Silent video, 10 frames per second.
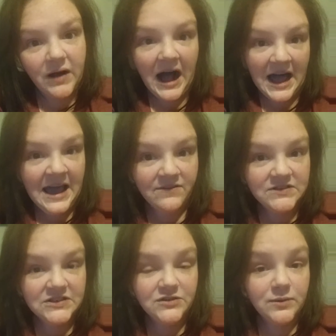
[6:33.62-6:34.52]
I have
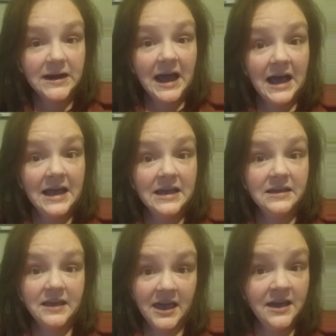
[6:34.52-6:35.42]
to do what
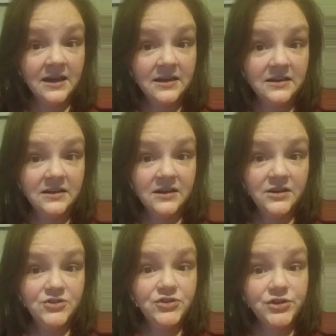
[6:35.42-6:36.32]
I can
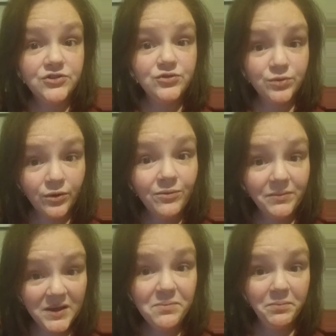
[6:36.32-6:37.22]
to control
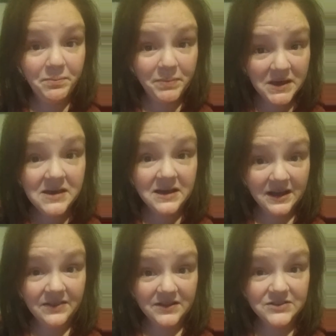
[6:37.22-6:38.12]
me being
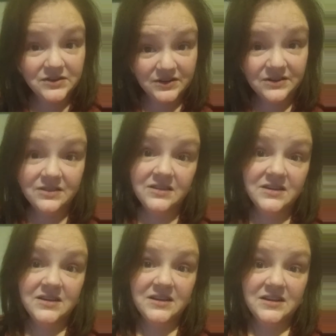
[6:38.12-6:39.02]
on this earth
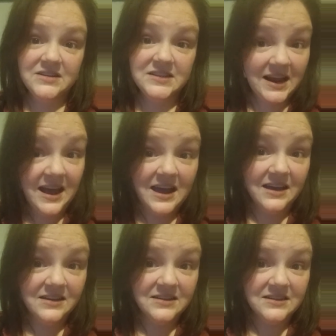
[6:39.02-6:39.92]

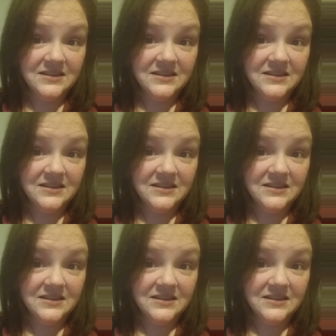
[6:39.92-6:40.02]
today.